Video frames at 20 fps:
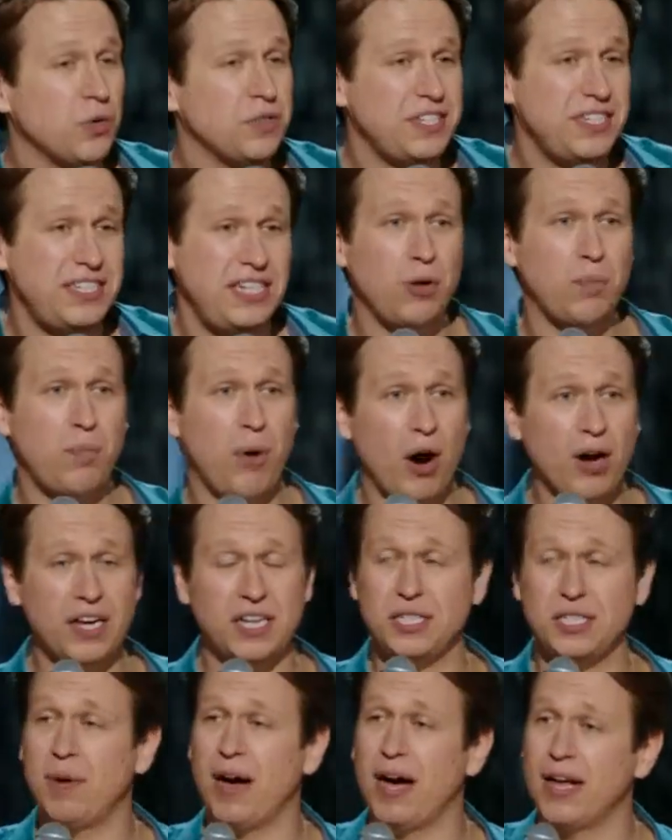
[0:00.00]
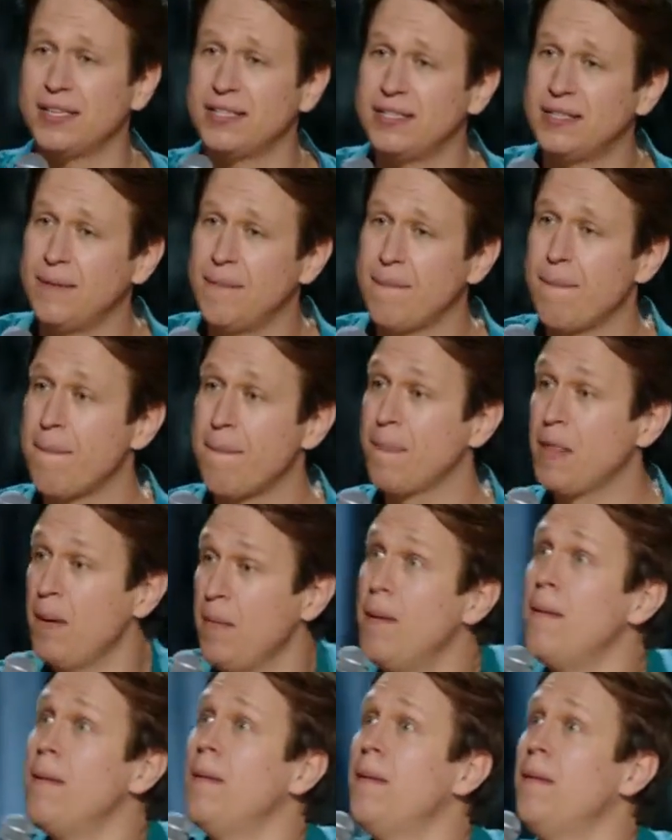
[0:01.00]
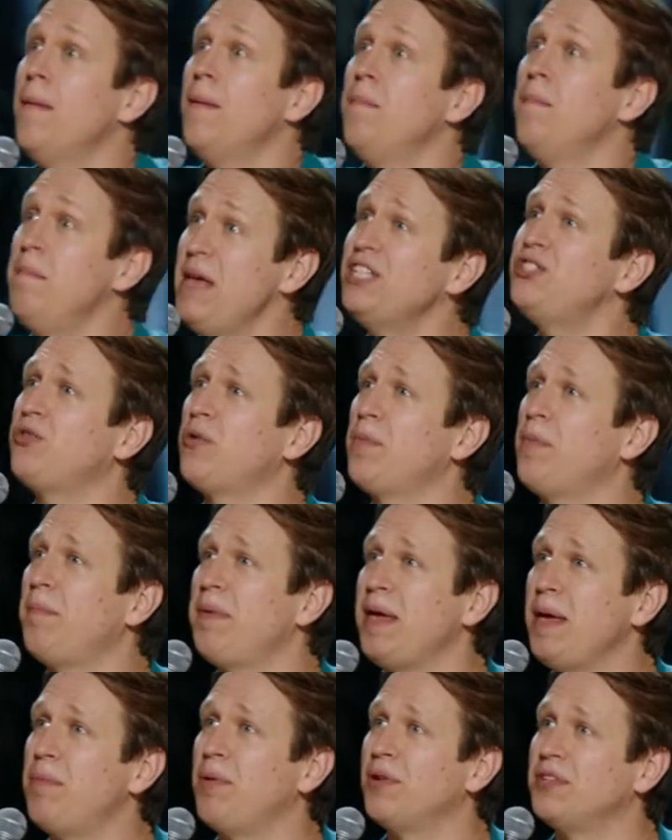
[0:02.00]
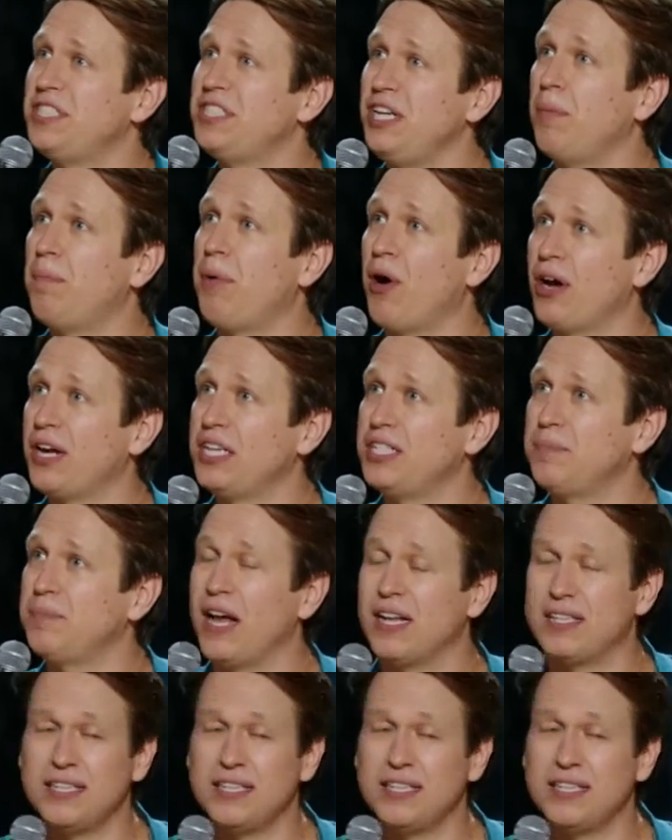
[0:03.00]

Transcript: steal parking spots. Miserable people steal parking spots.